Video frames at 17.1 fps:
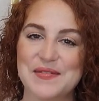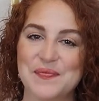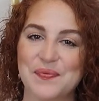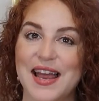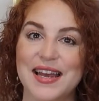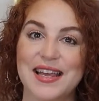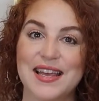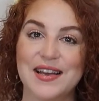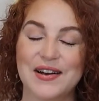
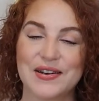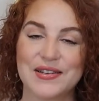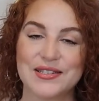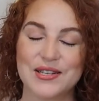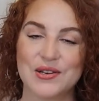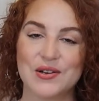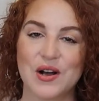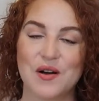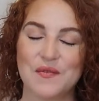And he
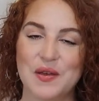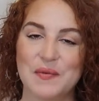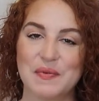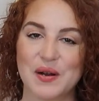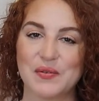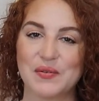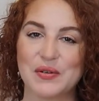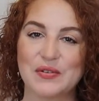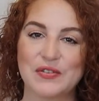also got me
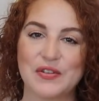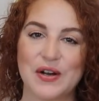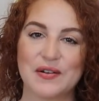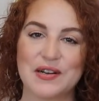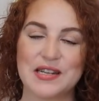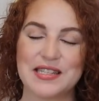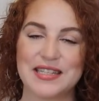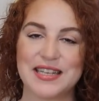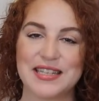purple
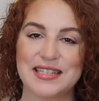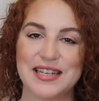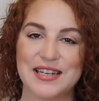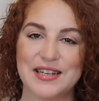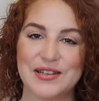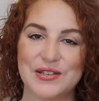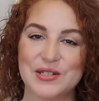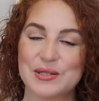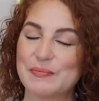flowers because he
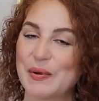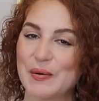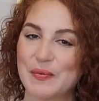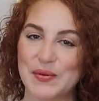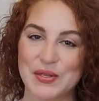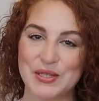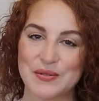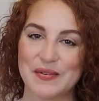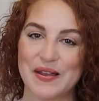knows
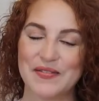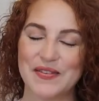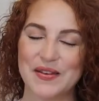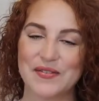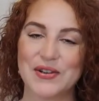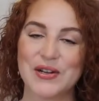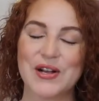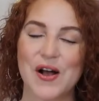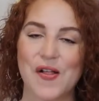purple's my
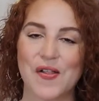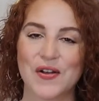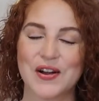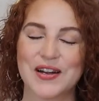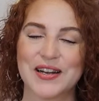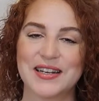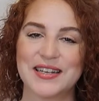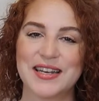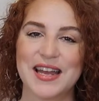favorite
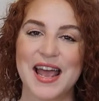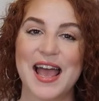color.